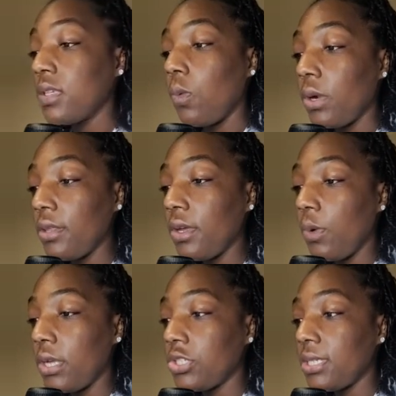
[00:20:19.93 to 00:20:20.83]
So one of
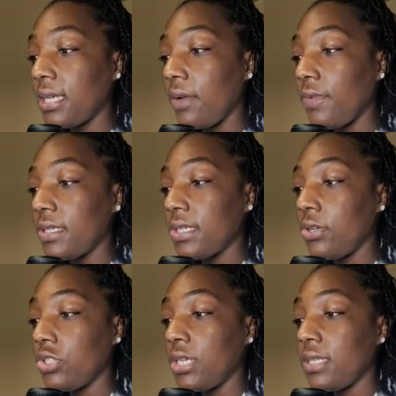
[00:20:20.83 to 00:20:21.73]
the questions I
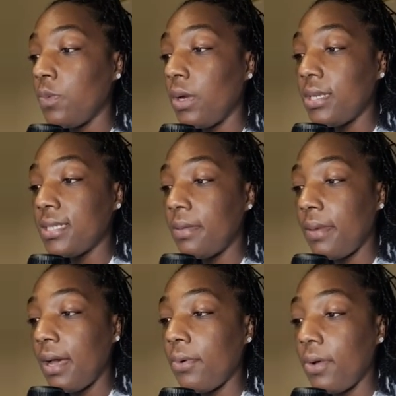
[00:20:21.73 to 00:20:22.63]
researched is, what does
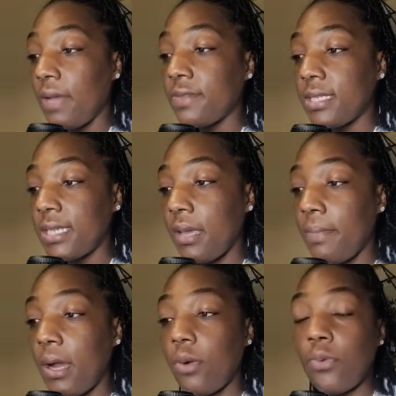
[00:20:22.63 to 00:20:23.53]
the Bible have to
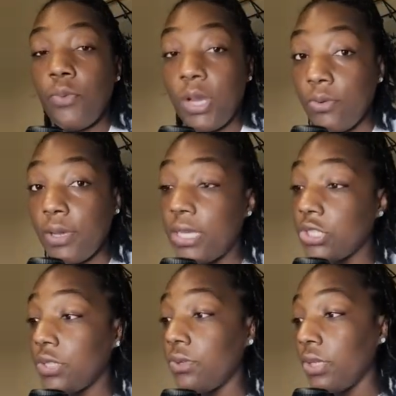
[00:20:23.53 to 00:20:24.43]
say about
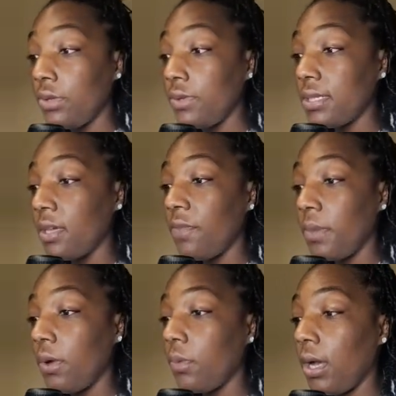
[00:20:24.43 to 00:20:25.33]
recreational use
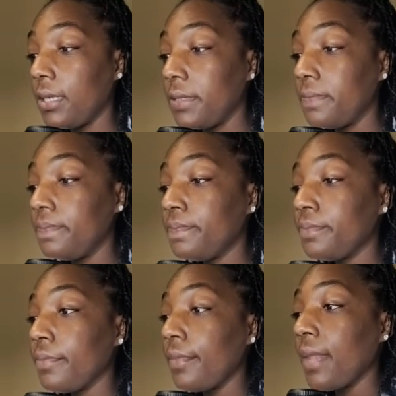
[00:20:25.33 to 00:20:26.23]
of marijuana?
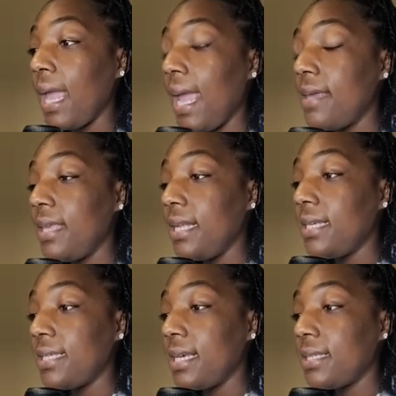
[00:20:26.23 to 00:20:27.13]
And
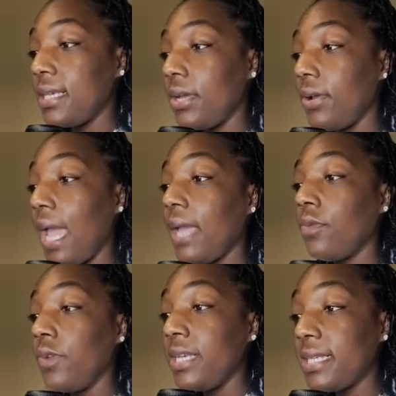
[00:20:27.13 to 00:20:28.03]
then it says here,
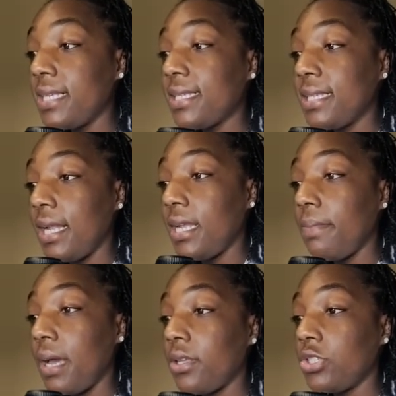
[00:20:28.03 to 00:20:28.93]
a recent
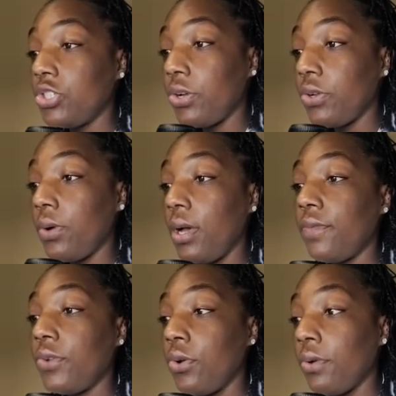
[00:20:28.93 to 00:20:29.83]
study by the Journal
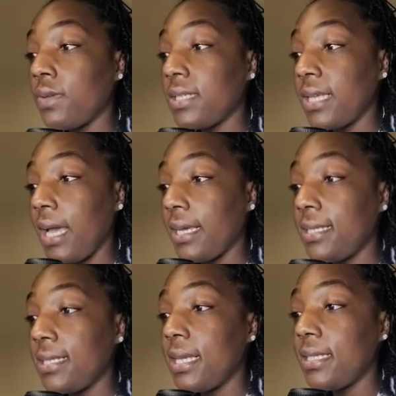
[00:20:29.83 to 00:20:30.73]
of
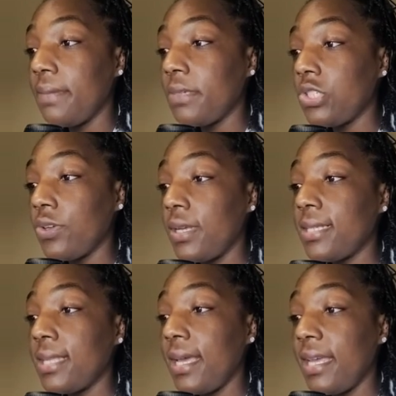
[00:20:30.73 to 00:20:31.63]
Neuroscience
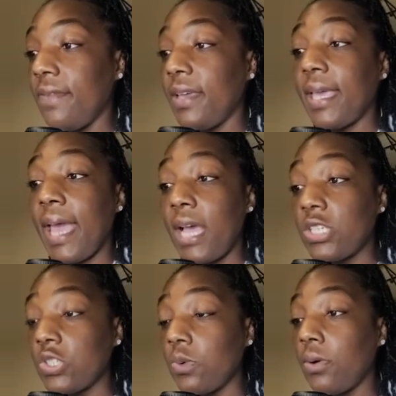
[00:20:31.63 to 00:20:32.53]
demonstrates that even
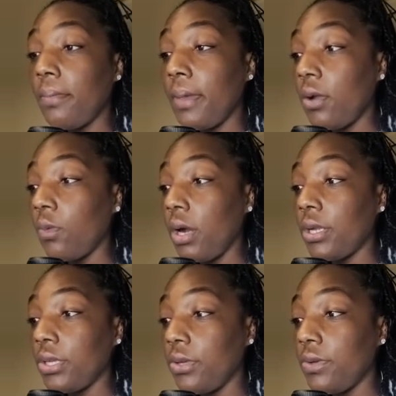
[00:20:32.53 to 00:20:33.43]
casual
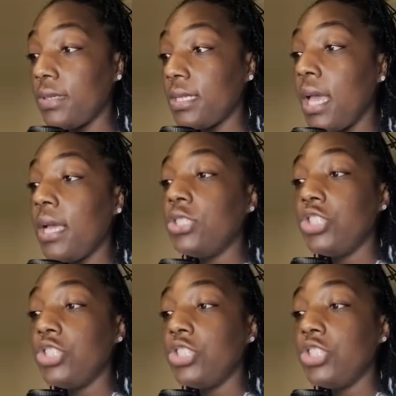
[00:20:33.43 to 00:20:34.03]
marijuana use